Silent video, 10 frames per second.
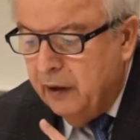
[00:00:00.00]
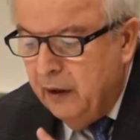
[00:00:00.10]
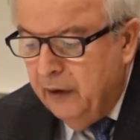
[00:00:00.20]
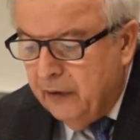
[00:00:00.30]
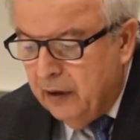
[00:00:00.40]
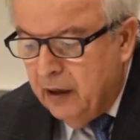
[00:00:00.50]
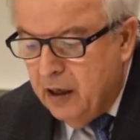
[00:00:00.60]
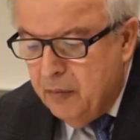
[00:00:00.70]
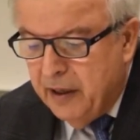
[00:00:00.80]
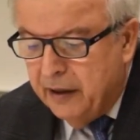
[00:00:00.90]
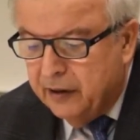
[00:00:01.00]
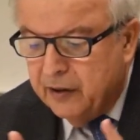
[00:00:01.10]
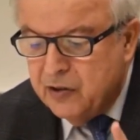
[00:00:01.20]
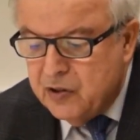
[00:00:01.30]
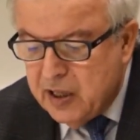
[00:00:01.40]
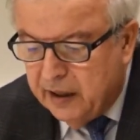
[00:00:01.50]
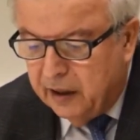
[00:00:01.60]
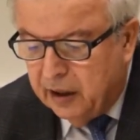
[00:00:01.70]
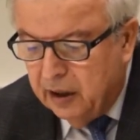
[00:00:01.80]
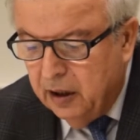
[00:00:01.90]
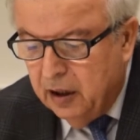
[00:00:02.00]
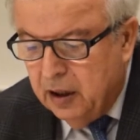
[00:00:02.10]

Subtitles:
Islam and Christianity